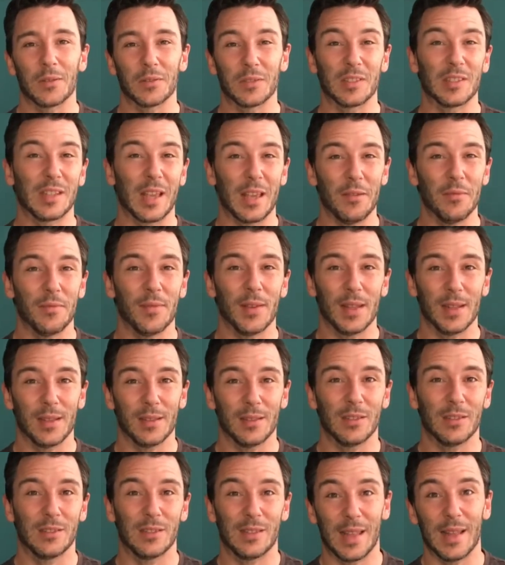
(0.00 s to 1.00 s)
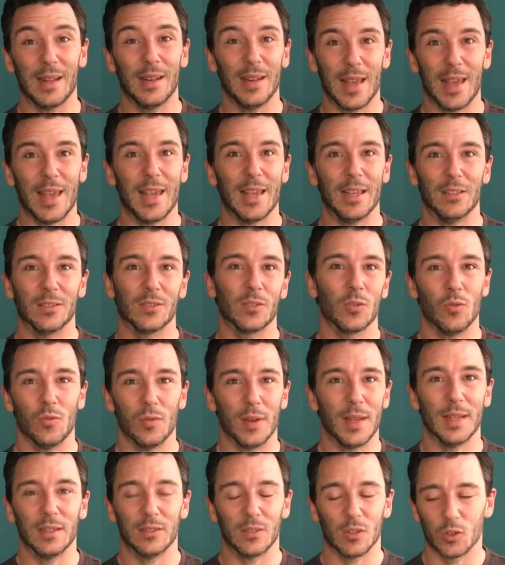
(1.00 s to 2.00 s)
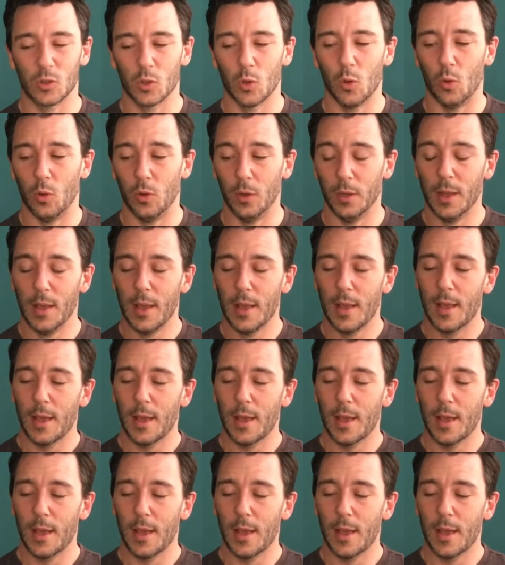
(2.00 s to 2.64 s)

safe it still is or is at all.